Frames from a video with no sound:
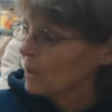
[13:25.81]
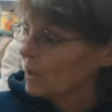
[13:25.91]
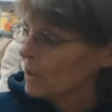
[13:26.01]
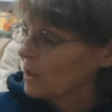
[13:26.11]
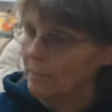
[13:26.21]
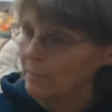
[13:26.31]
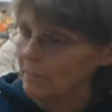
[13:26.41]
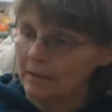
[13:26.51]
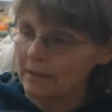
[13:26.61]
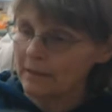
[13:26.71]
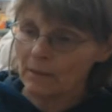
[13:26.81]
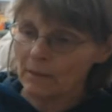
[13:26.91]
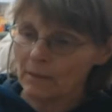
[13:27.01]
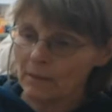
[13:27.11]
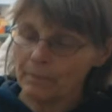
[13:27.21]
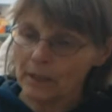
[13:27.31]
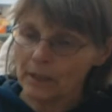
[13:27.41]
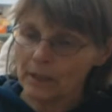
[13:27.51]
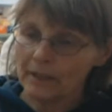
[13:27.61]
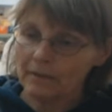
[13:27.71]
Shipping, the
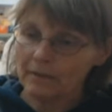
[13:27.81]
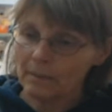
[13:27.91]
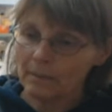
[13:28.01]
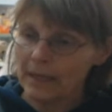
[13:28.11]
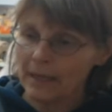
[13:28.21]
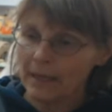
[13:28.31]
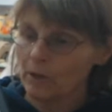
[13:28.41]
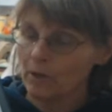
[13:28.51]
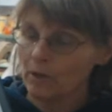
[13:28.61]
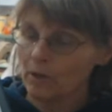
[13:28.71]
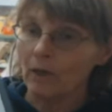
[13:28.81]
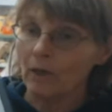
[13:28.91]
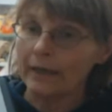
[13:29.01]
booklet, the paper, the